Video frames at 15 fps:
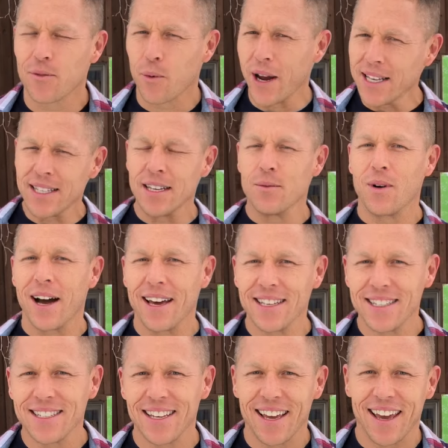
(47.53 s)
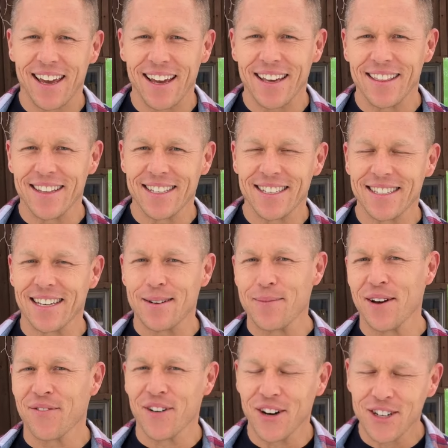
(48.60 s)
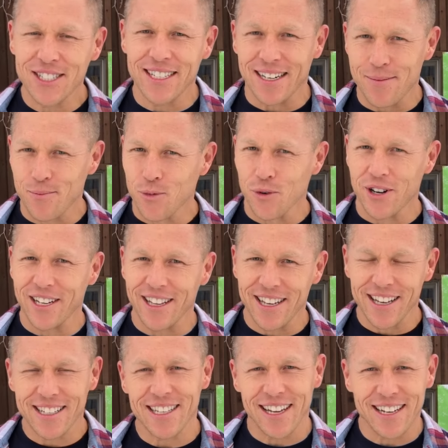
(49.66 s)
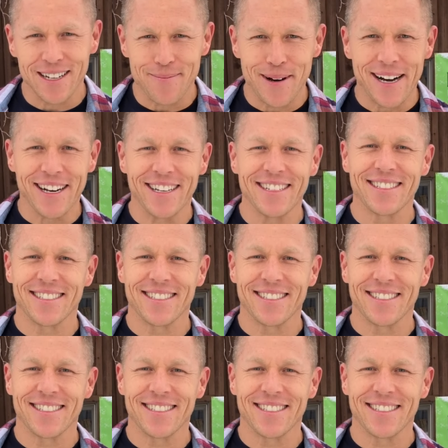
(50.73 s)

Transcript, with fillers: racing wise, and this is going to be a first, and I'm really excited about it.